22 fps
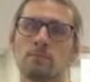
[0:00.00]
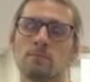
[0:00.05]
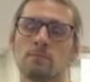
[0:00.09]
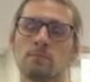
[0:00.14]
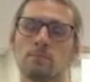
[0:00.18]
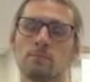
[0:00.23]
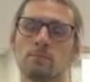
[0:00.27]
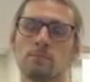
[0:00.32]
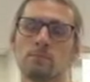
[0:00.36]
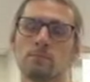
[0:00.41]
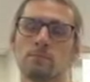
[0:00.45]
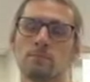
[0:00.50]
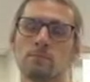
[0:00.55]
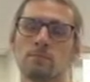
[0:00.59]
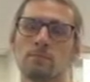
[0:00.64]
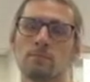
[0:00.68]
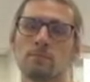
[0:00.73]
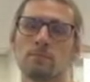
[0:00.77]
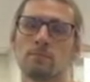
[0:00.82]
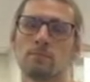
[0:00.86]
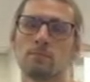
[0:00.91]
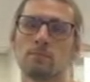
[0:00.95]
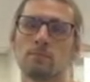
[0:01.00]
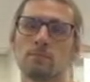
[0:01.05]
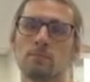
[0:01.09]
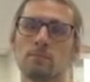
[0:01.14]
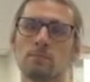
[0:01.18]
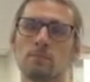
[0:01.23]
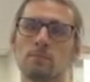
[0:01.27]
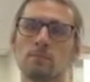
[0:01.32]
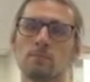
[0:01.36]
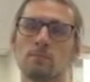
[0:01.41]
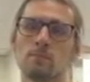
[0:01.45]

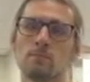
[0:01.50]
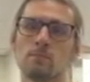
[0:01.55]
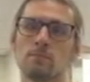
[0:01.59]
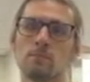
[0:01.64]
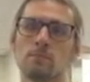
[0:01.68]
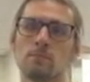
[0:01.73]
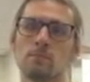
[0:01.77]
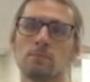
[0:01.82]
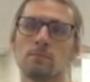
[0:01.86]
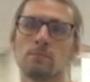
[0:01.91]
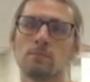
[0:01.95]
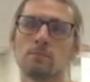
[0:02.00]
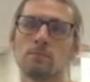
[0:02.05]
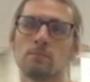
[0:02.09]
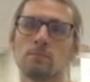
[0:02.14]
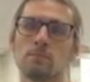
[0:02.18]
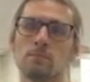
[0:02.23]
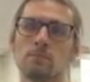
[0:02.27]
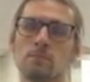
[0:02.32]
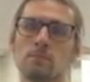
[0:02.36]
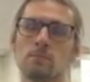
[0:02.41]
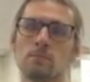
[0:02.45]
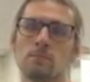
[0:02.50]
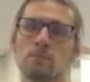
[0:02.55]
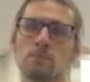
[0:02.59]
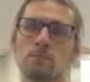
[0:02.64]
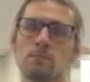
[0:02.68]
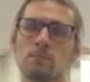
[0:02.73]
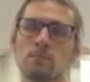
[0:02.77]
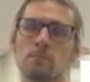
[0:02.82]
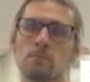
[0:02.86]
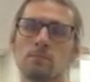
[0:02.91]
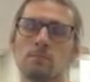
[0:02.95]

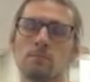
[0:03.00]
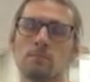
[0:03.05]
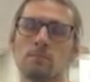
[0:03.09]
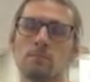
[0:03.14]
(silent)